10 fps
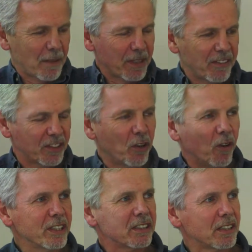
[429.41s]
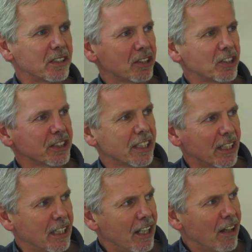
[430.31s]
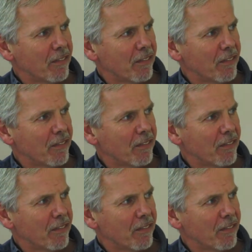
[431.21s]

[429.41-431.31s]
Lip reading: something to always consider.